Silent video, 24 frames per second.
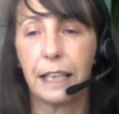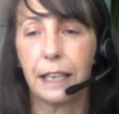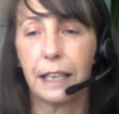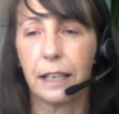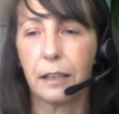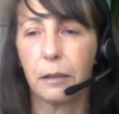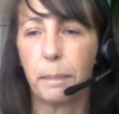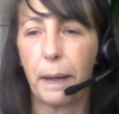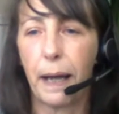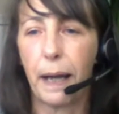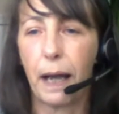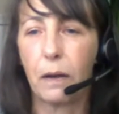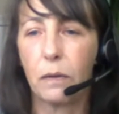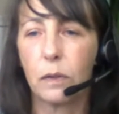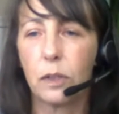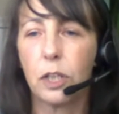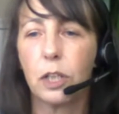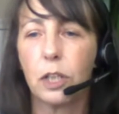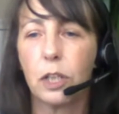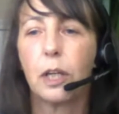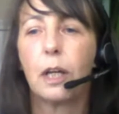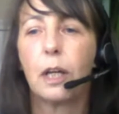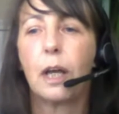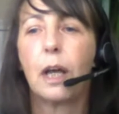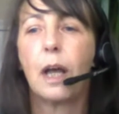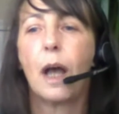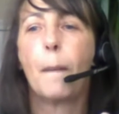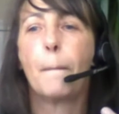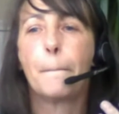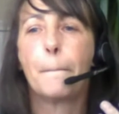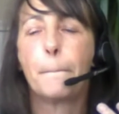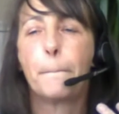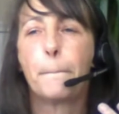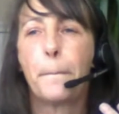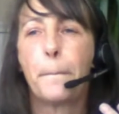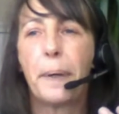It's about
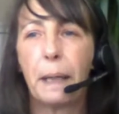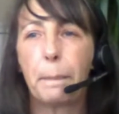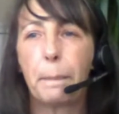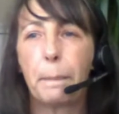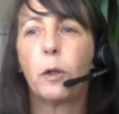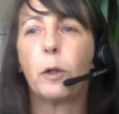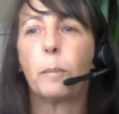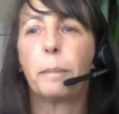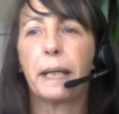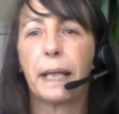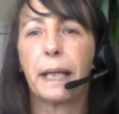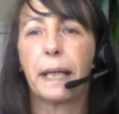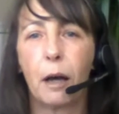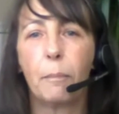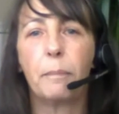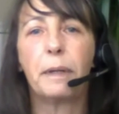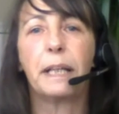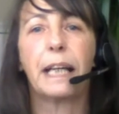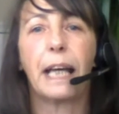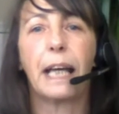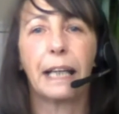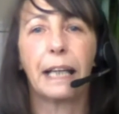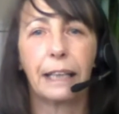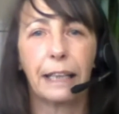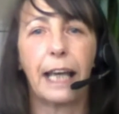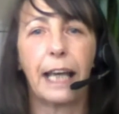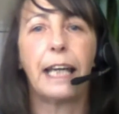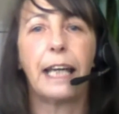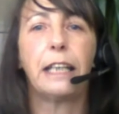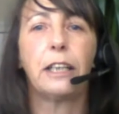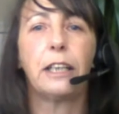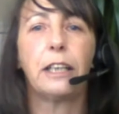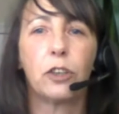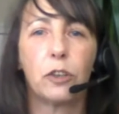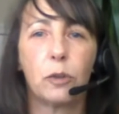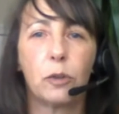people becoming
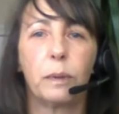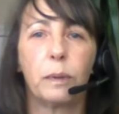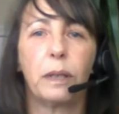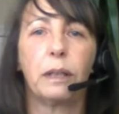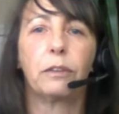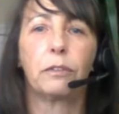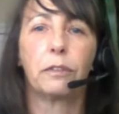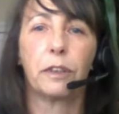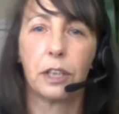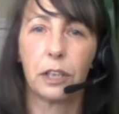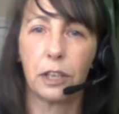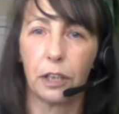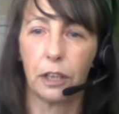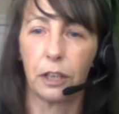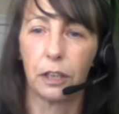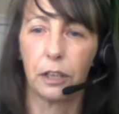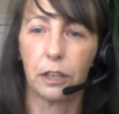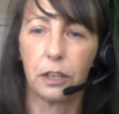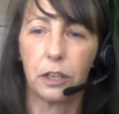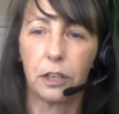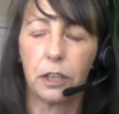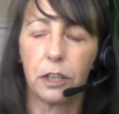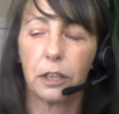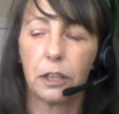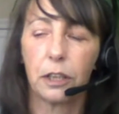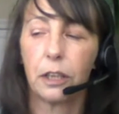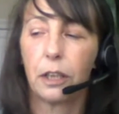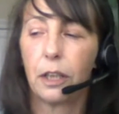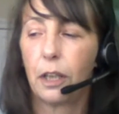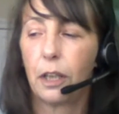engaged with research.